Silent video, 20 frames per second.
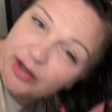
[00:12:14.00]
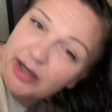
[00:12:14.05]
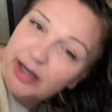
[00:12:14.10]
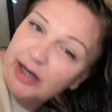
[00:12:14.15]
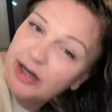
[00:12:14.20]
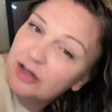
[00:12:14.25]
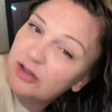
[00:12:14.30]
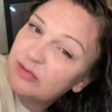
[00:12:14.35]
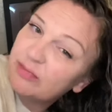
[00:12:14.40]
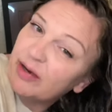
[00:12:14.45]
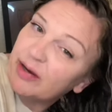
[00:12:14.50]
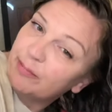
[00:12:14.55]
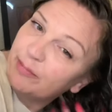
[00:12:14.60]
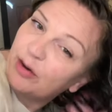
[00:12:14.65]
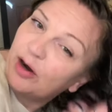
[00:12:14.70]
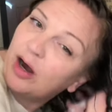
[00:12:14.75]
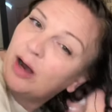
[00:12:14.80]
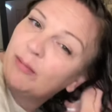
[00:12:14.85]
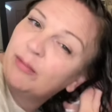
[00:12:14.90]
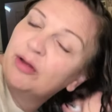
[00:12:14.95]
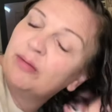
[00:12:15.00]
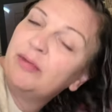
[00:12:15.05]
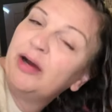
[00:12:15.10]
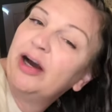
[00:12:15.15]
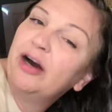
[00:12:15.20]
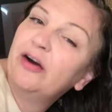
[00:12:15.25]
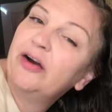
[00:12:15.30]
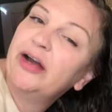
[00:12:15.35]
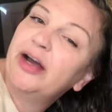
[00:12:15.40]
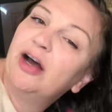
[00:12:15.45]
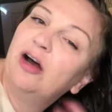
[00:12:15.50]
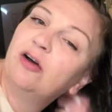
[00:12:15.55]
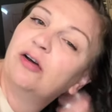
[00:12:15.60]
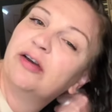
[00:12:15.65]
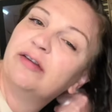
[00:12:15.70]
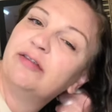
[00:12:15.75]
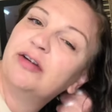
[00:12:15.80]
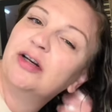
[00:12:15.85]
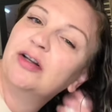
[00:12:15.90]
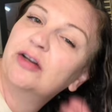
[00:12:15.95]
Here's my problem area. I'll
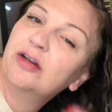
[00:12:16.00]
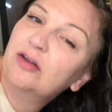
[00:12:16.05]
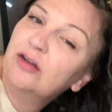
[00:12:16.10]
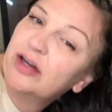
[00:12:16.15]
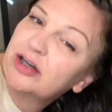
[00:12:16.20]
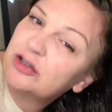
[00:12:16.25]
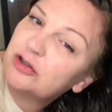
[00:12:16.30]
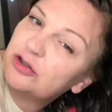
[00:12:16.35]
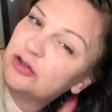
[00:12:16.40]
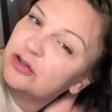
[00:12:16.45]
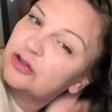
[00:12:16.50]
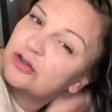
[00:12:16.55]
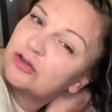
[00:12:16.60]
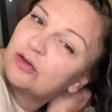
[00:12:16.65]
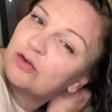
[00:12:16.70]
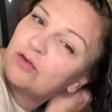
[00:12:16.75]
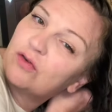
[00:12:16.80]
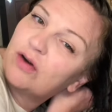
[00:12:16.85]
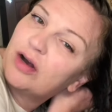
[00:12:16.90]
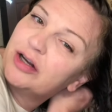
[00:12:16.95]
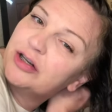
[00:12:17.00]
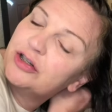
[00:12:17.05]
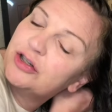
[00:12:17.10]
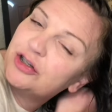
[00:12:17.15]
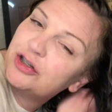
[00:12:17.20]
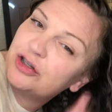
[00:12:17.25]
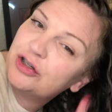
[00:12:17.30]
give it a little extra scrunch.